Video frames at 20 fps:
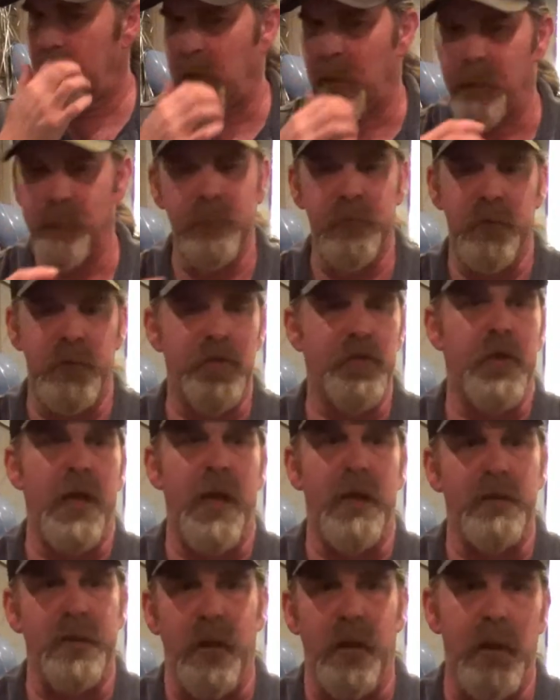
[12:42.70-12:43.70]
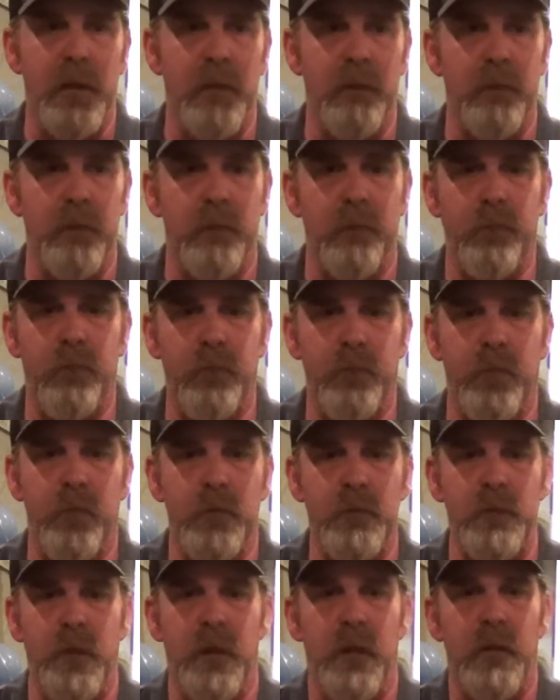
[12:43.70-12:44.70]
it's the jazz hand of the
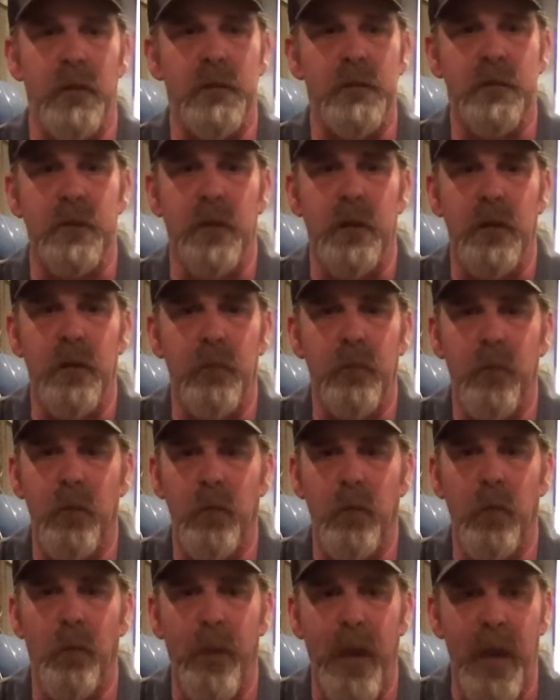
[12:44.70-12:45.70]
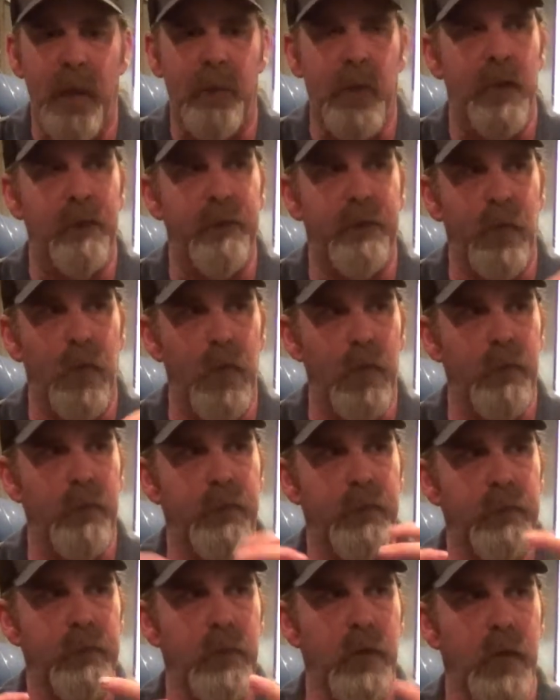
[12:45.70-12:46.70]
brew stand. It's we'll pack that full
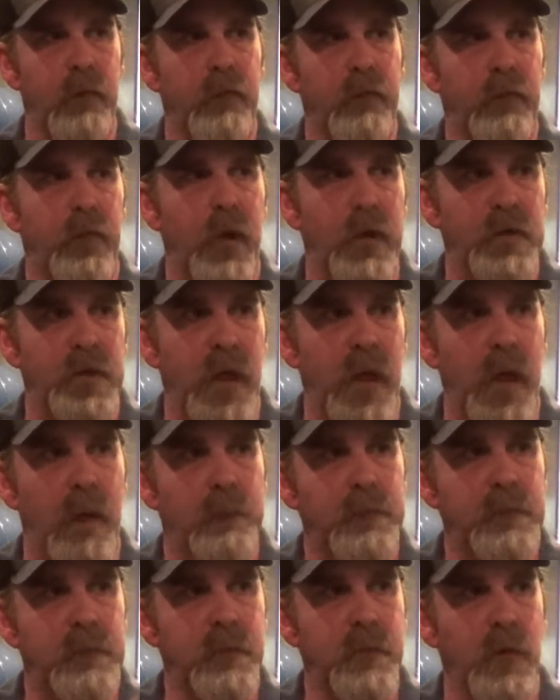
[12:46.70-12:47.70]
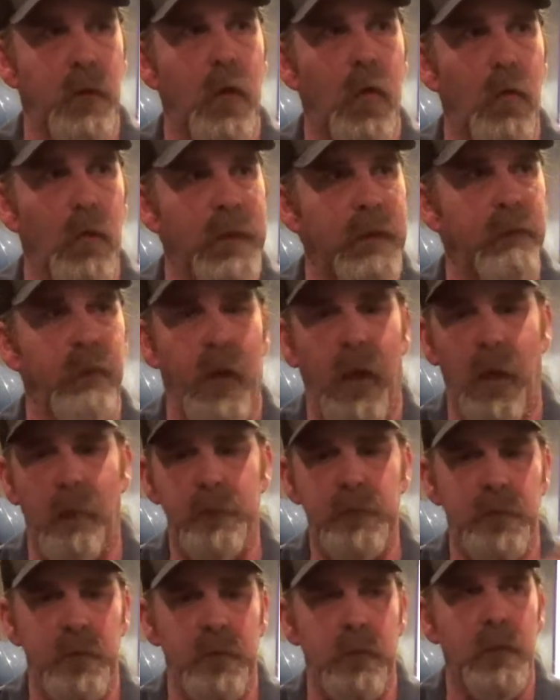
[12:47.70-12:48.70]
of fresh hops, whole leaf
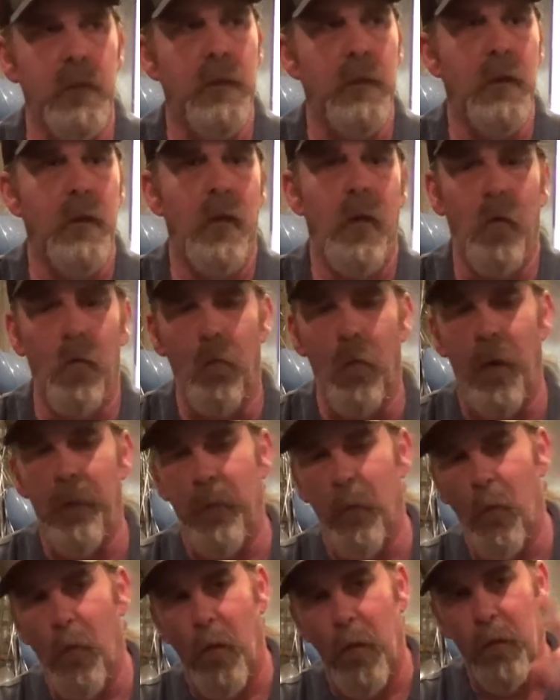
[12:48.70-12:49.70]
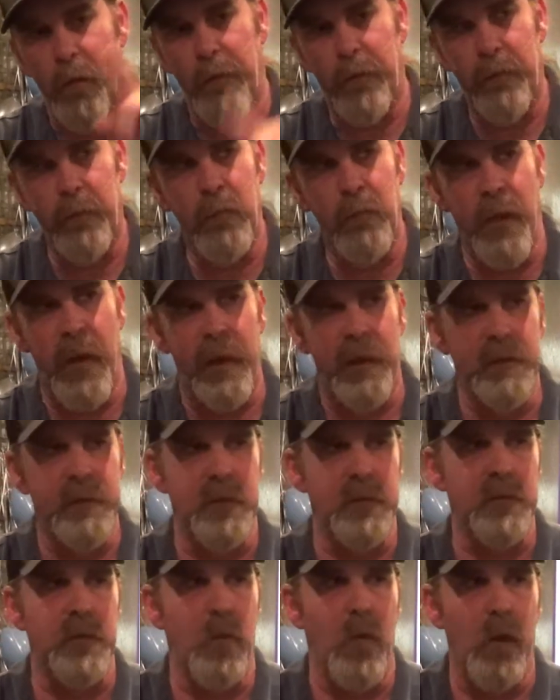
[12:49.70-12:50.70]
hops, and run the wort through that
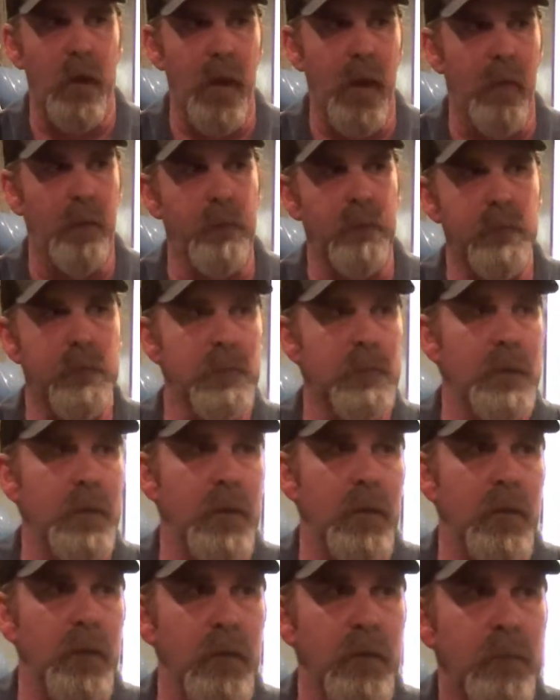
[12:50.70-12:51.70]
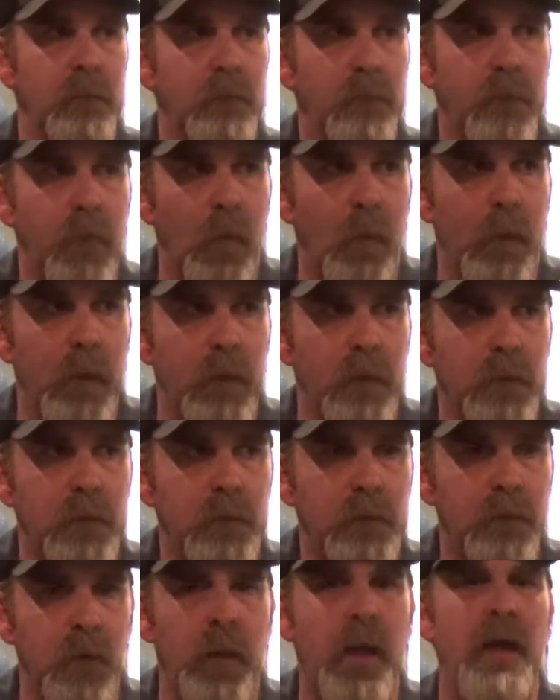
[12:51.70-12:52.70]
as it's going out into the fermenters.
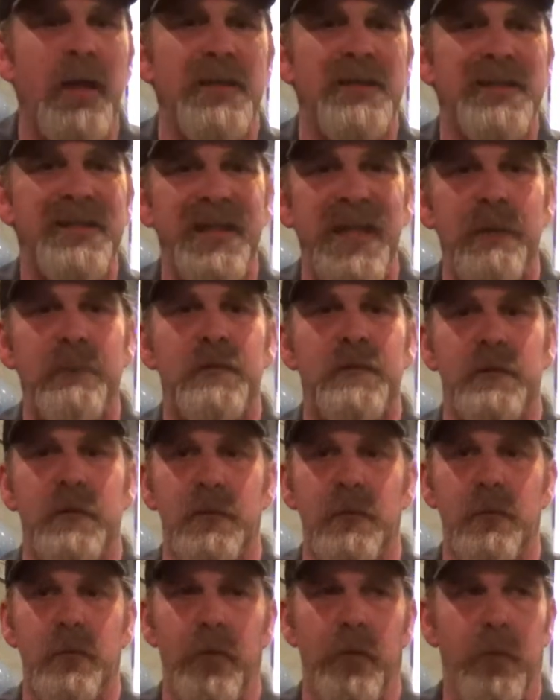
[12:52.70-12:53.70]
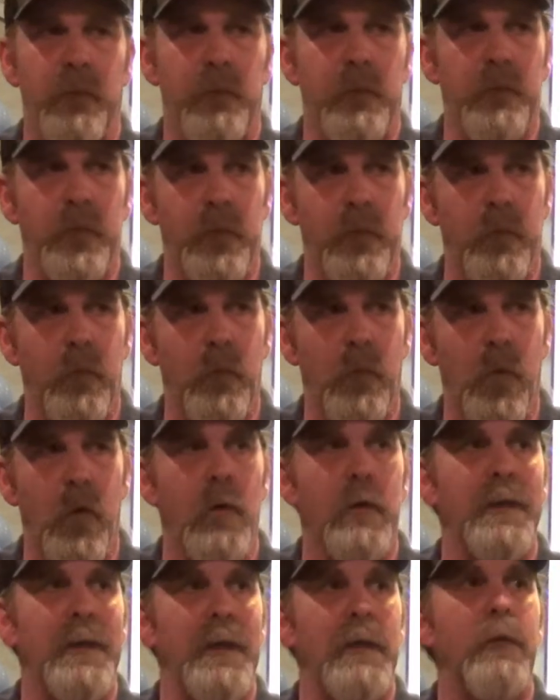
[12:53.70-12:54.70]
So it kind of steeps the
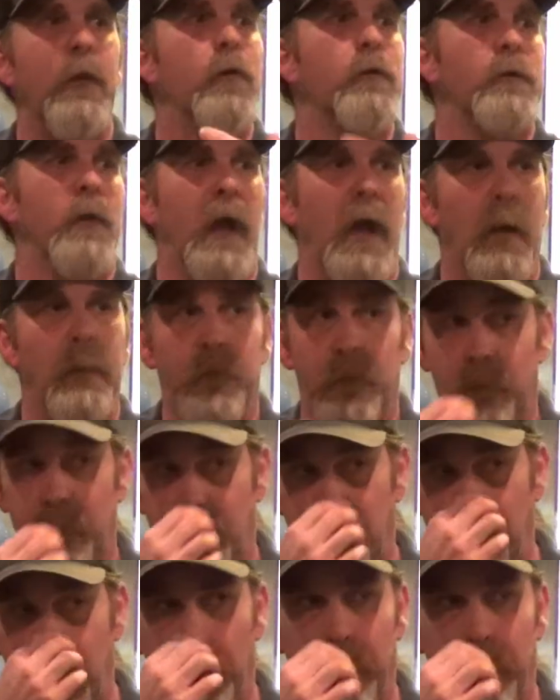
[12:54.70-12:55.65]
wort in those hops, give it a